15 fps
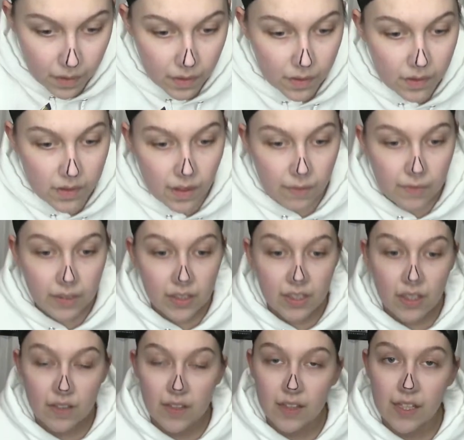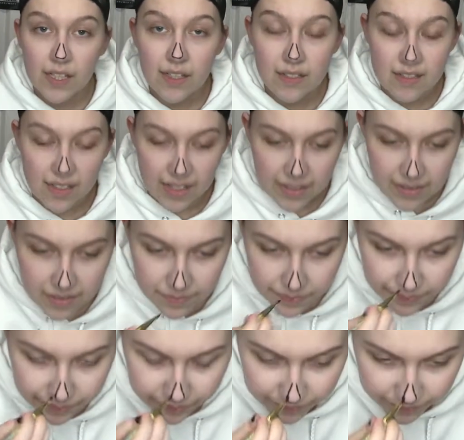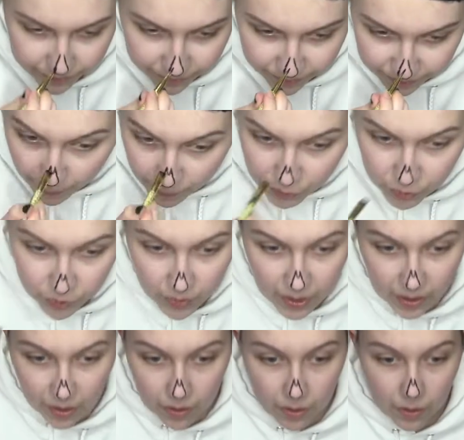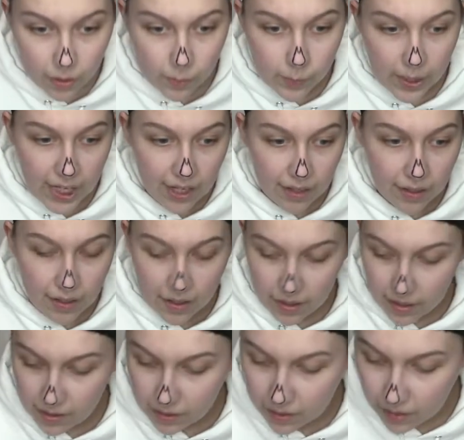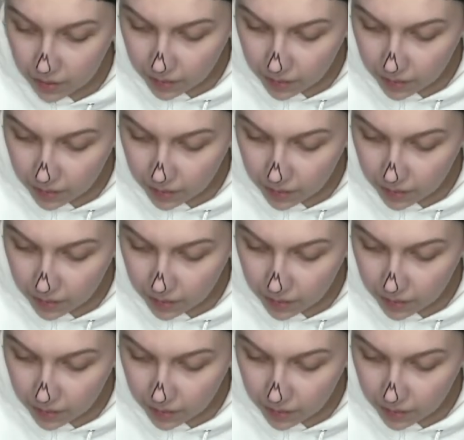It's definitely not the cleanest lines. I'm sure I can go back and